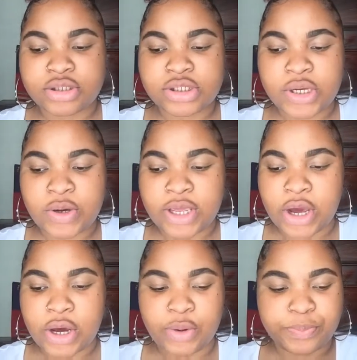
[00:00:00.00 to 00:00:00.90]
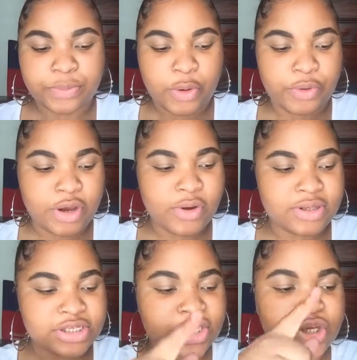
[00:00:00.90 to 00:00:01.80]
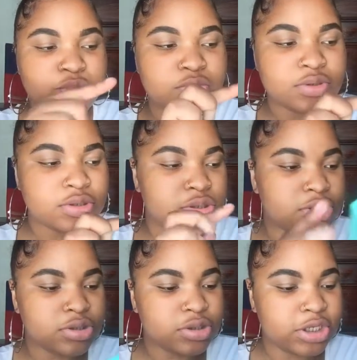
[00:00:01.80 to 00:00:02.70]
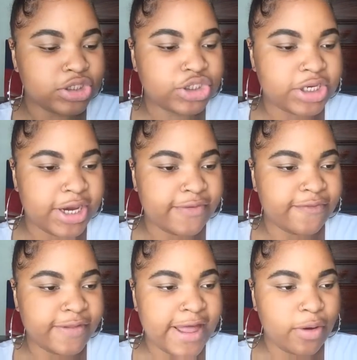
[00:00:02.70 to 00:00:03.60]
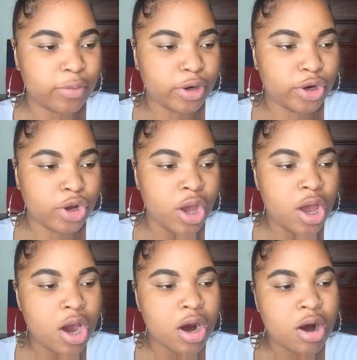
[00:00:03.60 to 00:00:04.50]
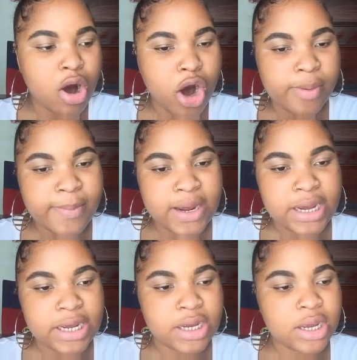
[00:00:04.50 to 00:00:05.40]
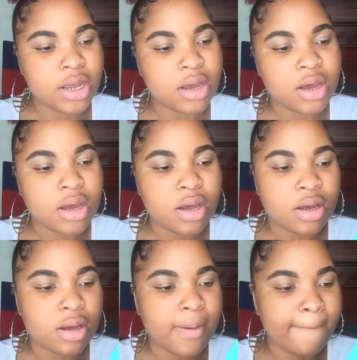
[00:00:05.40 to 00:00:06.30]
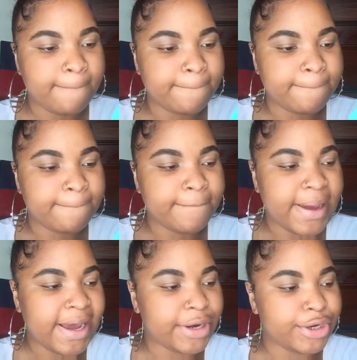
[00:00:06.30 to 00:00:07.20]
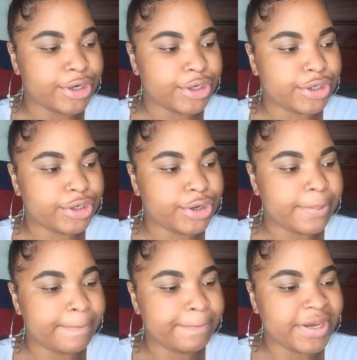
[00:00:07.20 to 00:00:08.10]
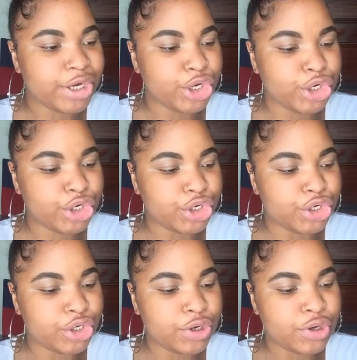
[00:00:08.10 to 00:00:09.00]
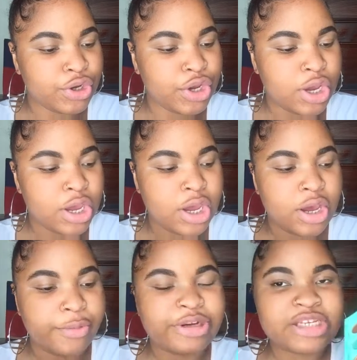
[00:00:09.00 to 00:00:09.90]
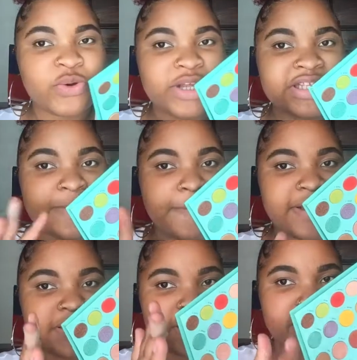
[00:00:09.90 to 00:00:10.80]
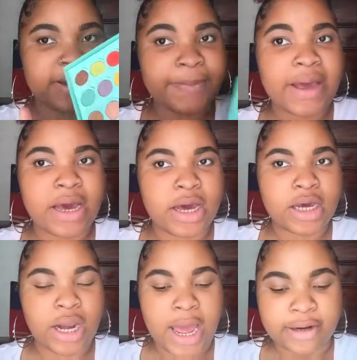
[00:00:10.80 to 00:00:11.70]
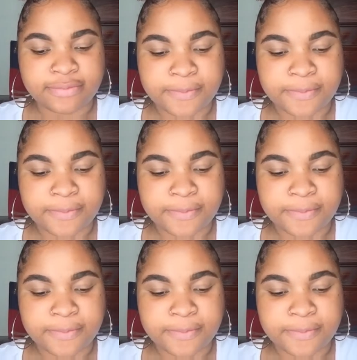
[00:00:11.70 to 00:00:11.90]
So y'all, we are going to use the shade Flower, Karma, Matter, Bitter. We're just going to mix it up a lot.